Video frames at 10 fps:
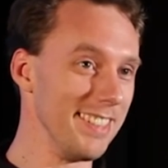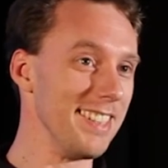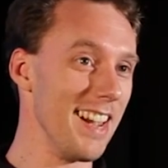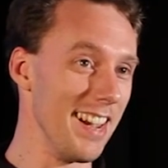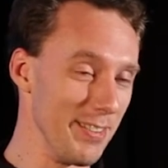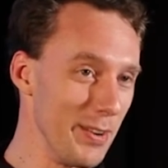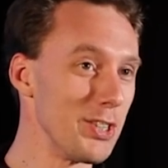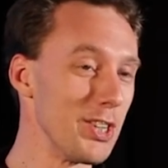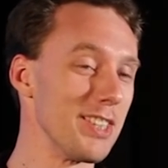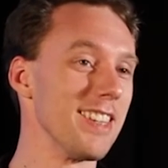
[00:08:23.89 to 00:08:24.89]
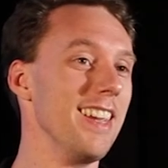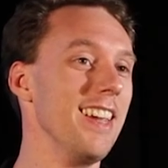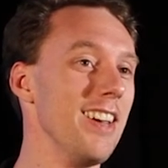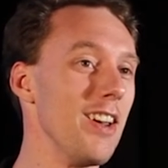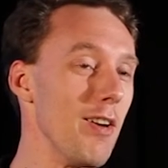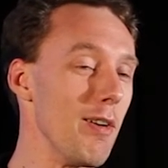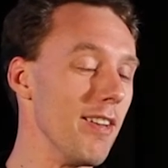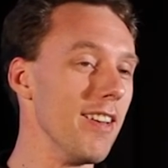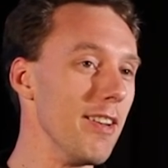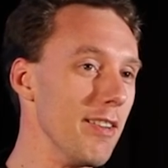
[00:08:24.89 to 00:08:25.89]
yeah, which is a, uh,
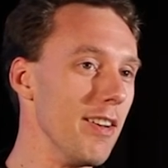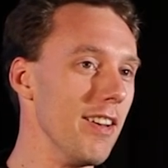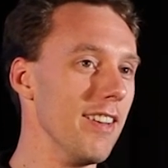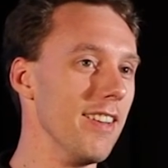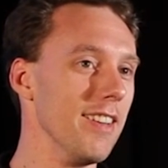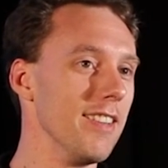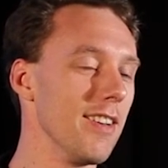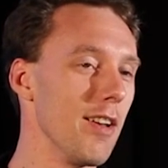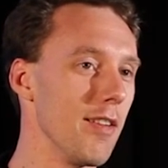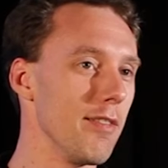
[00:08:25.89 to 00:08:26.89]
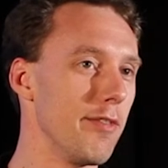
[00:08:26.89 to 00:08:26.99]
uh,